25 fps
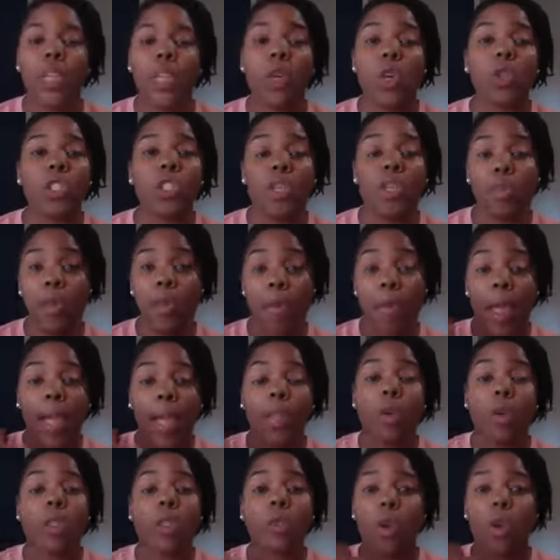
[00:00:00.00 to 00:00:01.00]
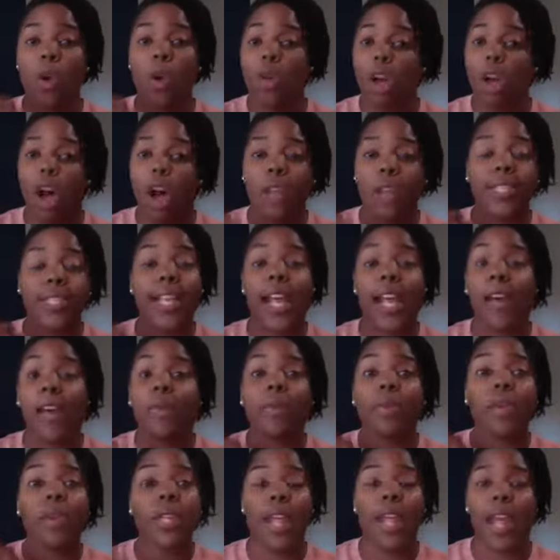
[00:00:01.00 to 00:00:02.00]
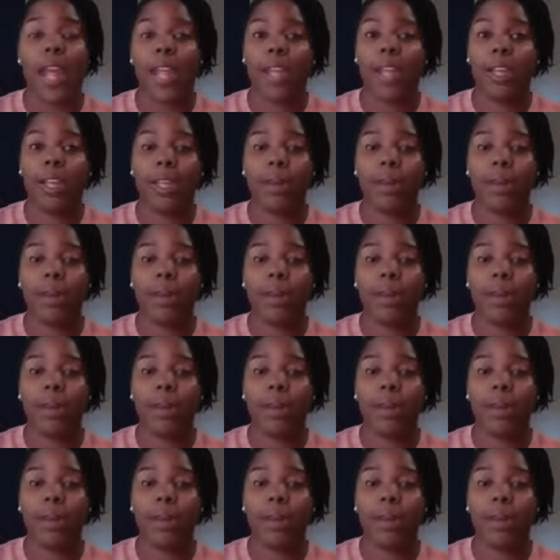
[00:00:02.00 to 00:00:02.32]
You should be making those phone calls every day.